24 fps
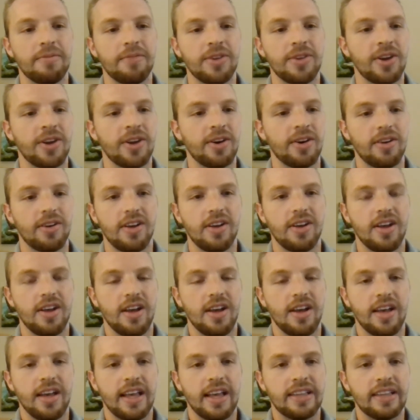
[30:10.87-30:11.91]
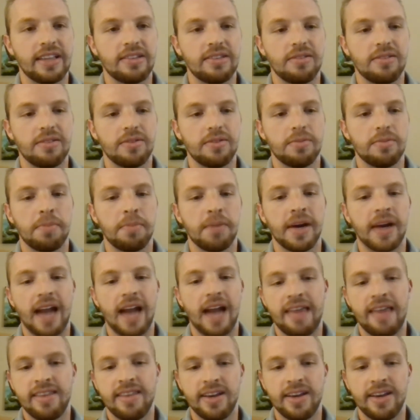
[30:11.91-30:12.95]
you know, and but
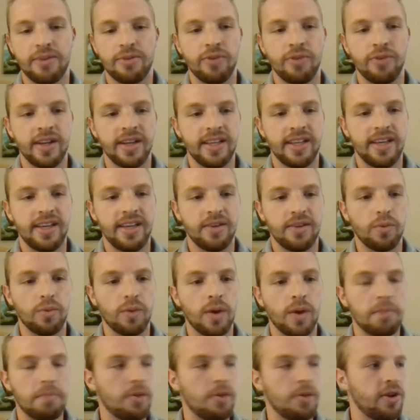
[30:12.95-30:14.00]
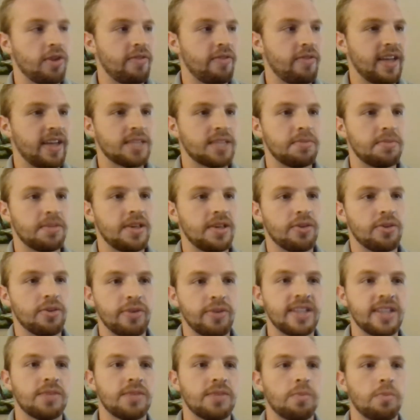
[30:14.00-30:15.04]
I think really what motivates me, the
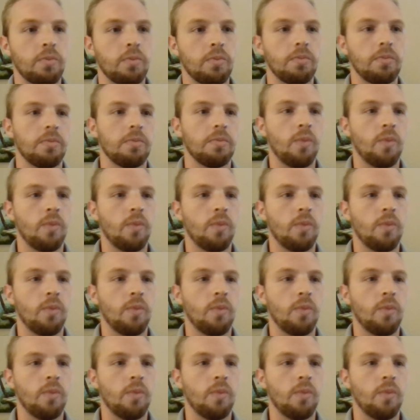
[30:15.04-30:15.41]
reason